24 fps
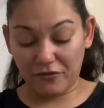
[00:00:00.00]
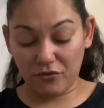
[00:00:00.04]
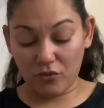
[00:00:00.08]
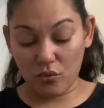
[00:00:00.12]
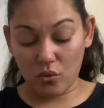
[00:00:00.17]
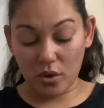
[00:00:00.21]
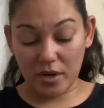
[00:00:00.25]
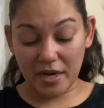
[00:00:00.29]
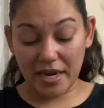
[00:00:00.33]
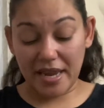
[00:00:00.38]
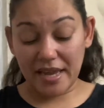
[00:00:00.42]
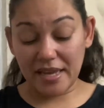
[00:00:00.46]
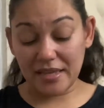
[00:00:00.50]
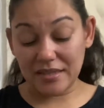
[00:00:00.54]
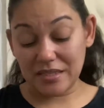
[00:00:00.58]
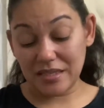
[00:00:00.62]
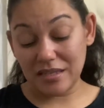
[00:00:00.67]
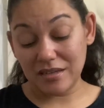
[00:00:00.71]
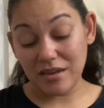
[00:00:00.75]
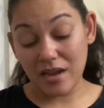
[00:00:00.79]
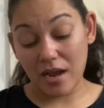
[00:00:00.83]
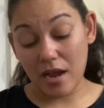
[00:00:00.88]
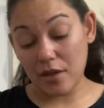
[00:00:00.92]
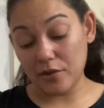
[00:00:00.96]
for
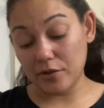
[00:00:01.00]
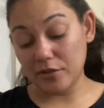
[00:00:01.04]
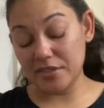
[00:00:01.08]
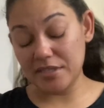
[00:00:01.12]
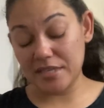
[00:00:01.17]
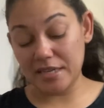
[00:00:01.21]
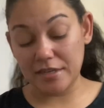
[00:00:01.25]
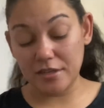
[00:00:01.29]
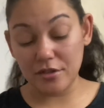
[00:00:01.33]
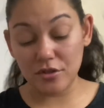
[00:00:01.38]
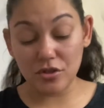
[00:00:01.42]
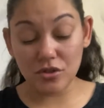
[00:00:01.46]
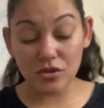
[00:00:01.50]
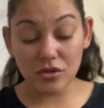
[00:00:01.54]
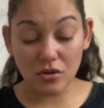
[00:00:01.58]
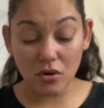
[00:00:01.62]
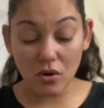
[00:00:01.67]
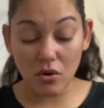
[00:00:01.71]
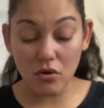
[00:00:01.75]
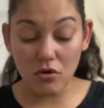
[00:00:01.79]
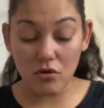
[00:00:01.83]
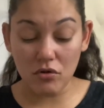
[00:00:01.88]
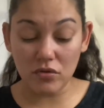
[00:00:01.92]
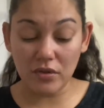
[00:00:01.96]
$18, and it
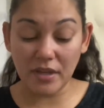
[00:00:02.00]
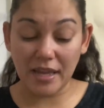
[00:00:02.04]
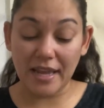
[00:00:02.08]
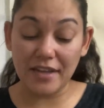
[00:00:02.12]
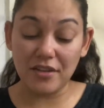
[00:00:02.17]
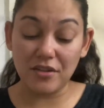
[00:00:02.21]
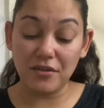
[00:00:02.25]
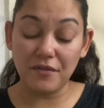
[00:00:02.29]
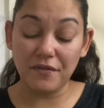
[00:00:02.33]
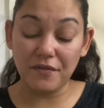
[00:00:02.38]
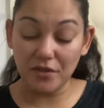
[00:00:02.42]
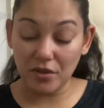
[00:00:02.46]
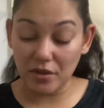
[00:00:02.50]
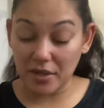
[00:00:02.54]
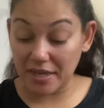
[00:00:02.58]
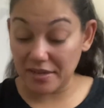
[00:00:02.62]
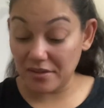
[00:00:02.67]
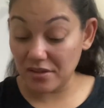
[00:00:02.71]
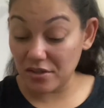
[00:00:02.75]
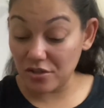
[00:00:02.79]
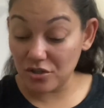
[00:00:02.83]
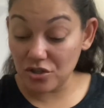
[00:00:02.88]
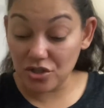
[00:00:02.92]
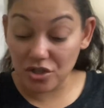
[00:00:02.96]
sold. I do feel
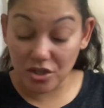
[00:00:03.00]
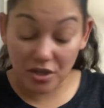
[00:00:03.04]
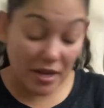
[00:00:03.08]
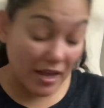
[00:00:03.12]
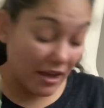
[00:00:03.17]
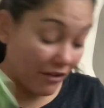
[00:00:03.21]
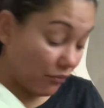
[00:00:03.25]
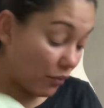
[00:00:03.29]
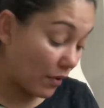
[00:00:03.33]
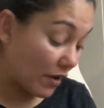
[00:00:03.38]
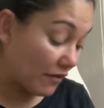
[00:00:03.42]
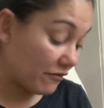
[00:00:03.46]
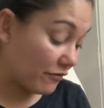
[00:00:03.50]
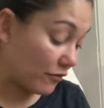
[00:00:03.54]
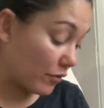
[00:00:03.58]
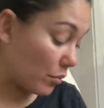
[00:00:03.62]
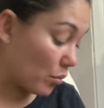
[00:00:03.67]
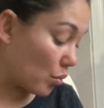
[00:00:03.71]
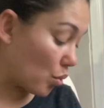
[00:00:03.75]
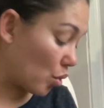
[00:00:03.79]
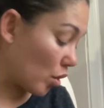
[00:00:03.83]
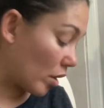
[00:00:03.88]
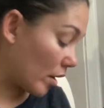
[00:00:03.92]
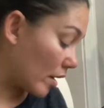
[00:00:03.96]
like this should have went for
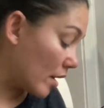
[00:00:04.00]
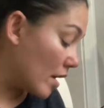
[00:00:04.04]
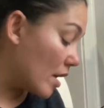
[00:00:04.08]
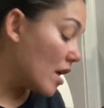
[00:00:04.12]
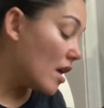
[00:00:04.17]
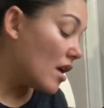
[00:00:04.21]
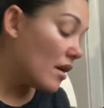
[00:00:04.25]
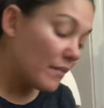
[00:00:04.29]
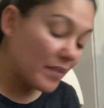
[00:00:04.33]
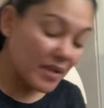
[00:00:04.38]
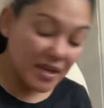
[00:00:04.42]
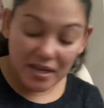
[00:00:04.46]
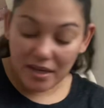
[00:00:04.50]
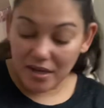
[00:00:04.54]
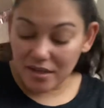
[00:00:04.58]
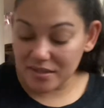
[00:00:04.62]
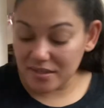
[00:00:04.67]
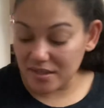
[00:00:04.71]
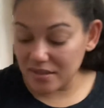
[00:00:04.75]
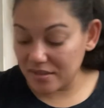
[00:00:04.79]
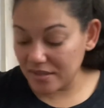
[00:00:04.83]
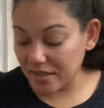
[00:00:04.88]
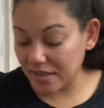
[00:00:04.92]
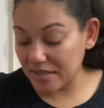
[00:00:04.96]
more because
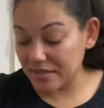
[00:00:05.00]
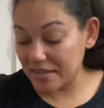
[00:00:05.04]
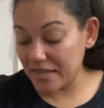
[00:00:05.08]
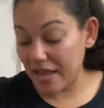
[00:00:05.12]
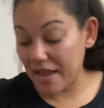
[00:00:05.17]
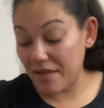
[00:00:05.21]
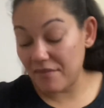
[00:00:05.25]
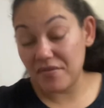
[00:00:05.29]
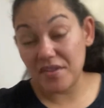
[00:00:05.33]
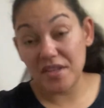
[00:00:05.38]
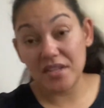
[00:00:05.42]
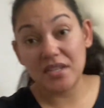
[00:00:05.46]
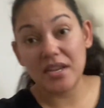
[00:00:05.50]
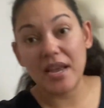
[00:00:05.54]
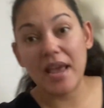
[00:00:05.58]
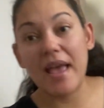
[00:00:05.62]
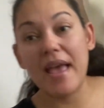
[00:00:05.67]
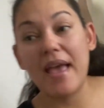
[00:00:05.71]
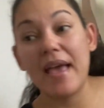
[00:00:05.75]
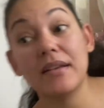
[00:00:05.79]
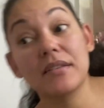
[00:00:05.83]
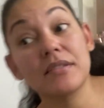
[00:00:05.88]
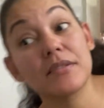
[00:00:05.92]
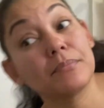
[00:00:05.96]
it does have the
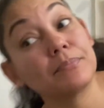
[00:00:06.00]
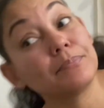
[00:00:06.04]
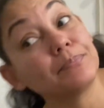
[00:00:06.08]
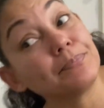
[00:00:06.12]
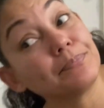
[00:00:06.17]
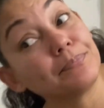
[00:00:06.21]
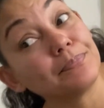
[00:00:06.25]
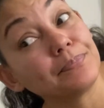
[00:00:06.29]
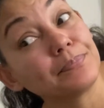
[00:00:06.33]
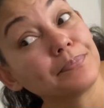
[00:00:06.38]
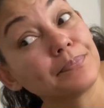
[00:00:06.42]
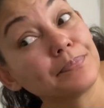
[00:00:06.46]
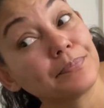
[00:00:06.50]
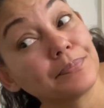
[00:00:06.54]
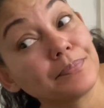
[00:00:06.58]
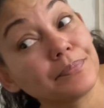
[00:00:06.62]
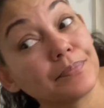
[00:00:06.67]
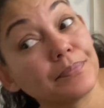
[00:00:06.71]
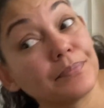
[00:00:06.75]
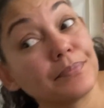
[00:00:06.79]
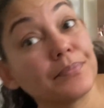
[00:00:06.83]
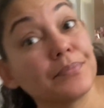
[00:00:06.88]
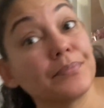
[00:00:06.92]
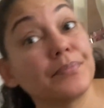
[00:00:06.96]
tags.
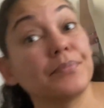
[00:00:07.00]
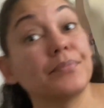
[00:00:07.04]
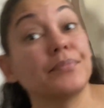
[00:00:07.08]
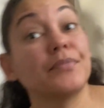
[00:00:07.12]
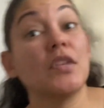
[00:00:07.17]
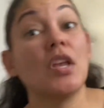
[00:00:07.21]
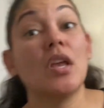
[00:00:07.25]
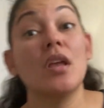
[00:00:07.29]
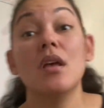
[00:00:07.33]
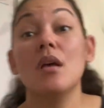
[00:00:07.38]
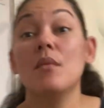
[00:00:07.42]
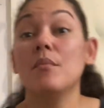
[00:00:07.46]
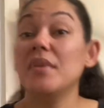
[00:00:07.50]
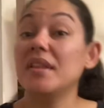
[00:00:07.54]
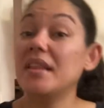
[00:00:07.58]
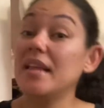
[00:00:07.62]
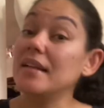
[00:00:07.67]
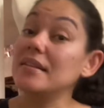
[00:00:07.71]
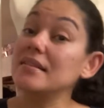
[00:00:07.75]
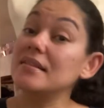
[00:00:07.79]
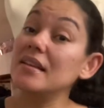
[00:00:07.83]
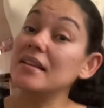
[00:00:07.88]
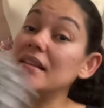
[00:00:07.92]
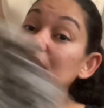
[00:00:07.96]
But
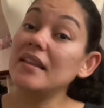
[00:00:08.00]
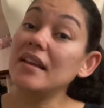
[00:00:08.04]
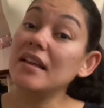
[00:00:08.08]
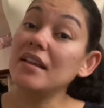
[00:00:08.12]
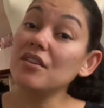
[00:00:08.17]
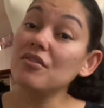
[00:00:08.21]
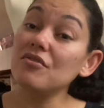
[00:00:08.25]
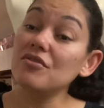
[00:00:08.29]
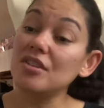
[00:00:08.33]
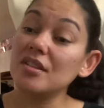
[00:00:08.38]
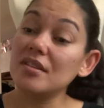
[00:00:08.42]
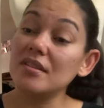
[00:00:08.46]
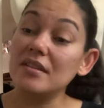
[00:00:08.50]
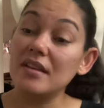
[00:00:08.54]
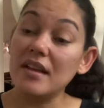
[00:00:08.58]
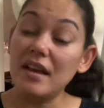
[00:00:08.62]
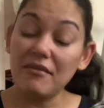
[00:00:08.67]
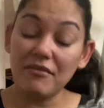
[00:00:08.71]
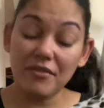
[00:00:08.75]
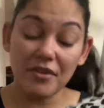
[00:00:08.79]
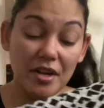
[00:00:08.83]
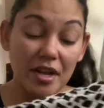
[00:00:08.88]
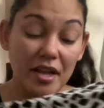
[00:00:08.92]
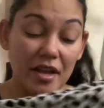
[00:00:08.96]
that's the thing, you just
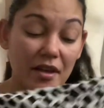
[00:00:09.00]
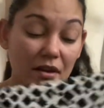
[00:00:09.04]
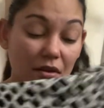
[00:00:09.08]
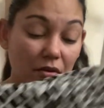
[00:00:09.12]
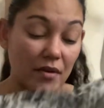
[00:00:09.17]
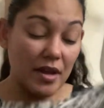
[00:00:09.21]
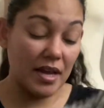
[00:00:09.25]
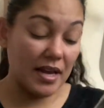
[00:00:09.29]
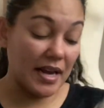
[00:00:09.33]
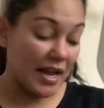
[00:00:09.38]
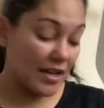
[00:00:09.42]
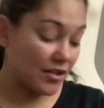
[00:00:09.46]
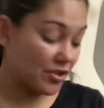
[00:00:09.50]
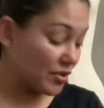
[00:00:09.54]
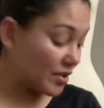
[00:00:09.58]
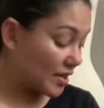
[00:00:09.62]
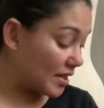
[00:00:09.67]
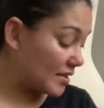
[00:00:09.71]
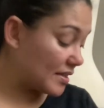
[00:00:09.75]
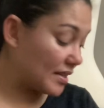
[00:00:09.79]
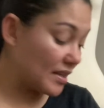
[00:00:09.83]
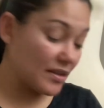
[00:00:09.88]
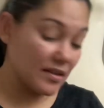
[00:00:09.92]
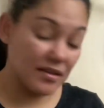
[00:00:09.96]
never know. And as you
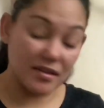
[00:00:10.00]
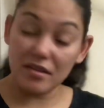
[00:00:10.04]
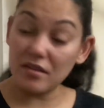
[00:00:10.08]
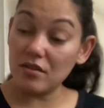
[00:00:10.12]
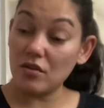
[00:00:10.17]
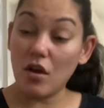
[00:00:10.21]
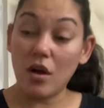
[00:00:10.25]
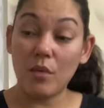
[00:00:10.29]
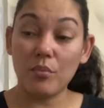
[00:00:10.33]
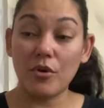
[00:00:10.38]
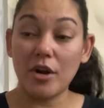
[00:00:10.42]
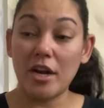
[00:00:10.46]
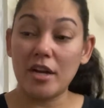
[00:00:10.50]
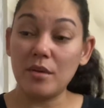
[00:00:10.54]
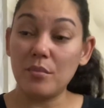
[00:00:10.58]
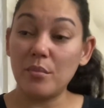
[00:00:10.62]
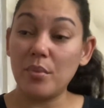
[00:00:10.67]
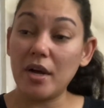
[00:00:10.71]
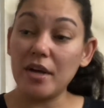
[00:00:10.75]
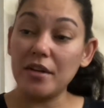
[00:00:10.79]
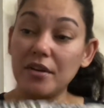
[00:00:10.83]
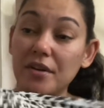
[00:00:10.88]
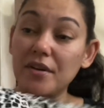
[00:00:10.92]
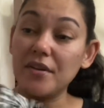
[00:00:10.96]
can see, this is all bread and
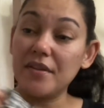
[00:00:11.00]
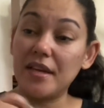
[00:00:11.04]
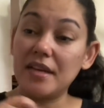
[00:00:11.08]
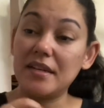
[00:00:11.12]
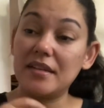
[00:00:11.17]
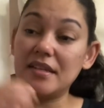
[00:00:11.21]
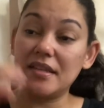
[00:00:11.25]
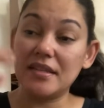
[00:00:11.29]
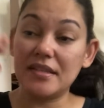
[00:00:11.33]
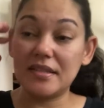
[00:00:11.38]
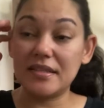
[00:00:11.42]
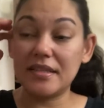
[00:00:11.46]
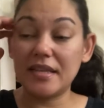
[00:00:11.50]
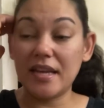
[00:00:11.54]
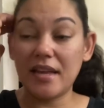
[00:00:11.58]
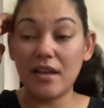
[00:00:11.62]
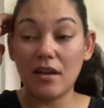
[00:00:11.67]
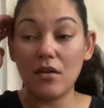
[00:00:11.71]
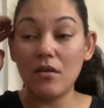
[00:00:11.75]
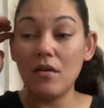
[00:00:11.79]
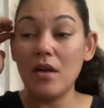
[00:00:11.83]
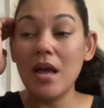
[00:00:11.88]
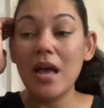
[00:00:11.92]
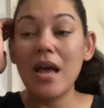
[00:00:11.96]
butter. They did
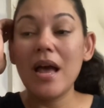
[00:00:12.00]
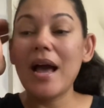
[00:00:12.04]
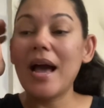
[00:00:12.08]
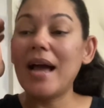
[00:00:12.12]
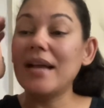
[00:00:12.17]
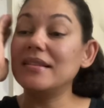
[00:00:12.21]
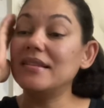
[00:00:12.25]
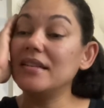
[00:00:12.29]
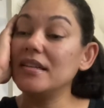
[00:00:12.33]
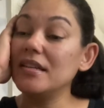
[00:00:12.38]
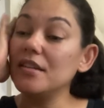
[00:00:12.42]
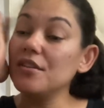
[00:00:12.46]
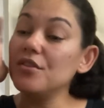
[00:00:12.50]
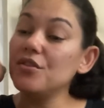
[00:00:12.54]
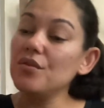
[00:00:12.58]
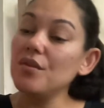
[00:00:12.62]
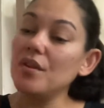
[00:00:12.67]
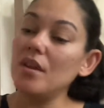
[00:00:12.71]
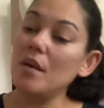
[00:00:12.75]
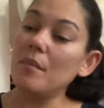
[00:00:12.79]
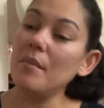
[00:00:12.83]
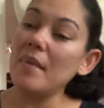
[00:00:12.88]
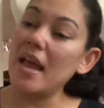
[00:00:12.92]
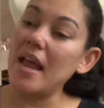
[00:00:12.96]
sell. I didn't do
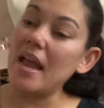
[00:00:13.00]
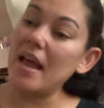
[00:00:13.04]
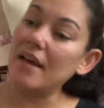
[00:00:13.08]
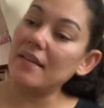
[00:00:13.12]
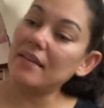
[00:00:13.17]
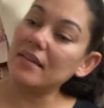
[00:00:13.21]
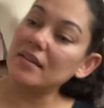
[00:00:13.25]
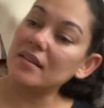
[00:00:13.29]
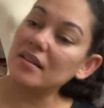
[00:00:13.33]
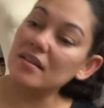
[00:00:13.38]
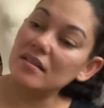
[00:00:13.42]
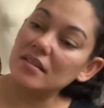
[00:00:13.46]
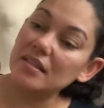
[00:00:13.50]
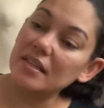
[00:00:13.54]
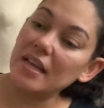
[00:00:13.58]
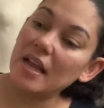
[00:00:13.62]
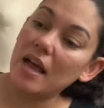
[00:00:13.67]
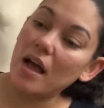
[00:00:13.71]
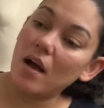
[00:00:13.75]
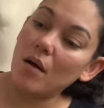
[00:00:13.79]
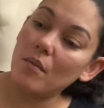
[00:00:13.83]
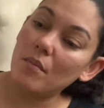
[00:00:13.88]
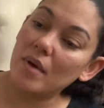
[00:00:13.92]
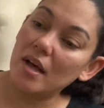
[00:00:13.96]
the math to see
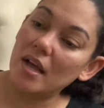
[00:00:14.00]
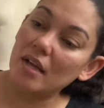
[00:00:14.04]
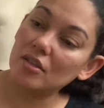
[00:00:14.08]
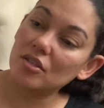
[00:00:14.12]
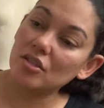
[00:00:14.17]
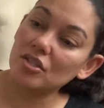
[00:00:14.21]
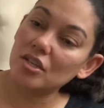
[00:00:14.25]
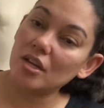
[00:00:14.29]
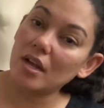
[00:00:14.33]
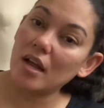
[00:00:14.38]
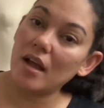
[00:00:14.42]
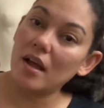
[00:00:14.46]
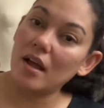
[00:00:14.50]
how much